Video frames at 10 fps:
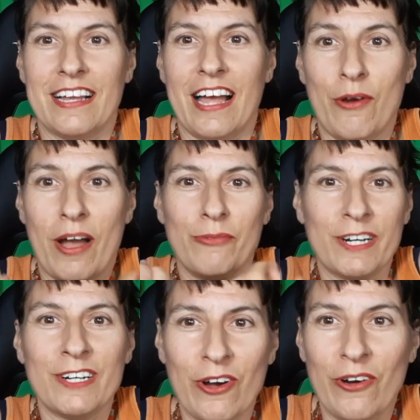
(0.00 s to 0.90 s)
I want
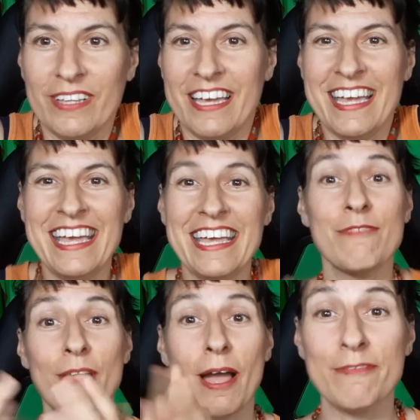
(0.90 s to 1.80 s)
to know
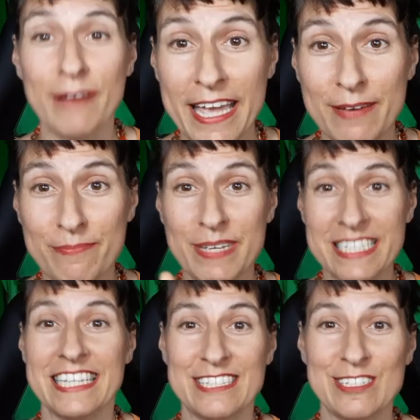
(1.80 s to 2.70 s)
if I am
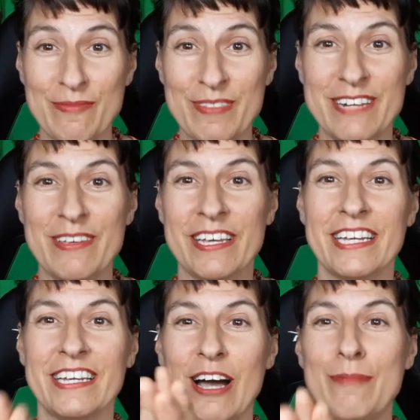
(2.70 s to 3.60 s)
missing something,
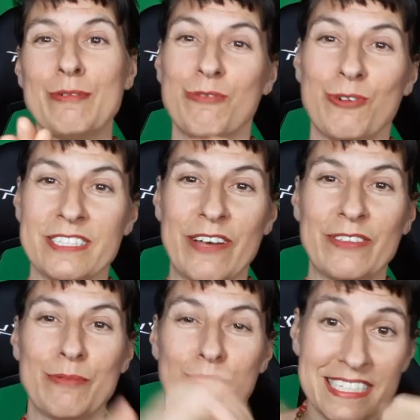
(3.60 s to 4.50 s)
omnivores out
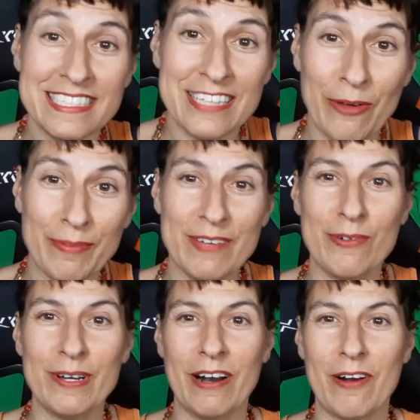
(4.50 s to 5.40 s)
there, please tell me
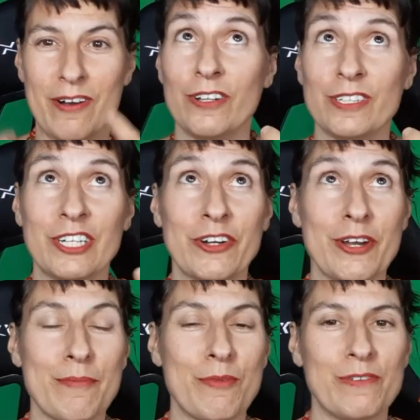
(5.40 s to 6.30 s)
what our
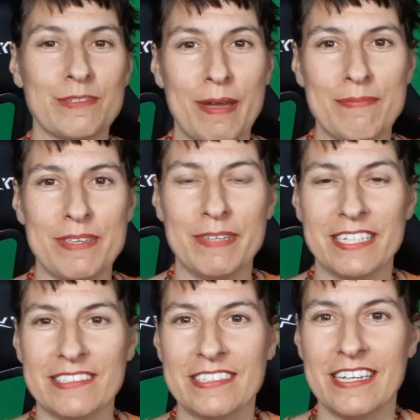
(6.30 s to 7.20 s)
ulterior motives might be,
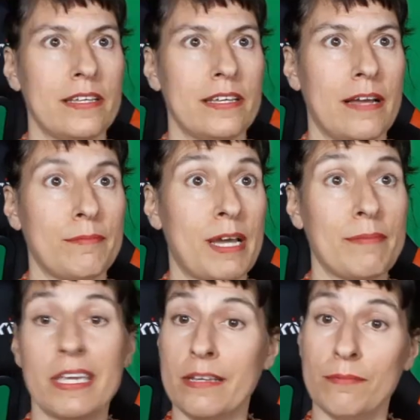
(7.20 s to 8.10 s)
because I'm not
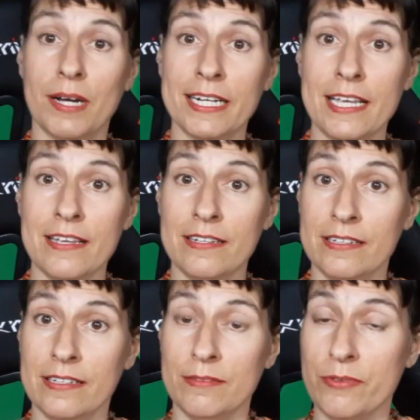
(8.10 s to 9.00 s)
making money
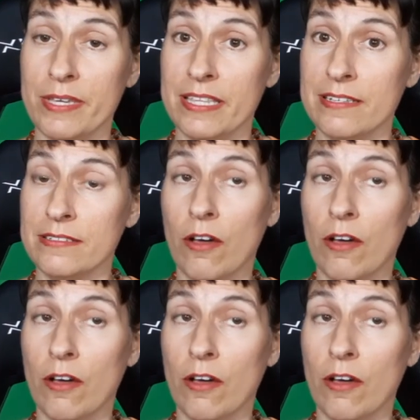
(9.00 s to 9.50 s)
doing this.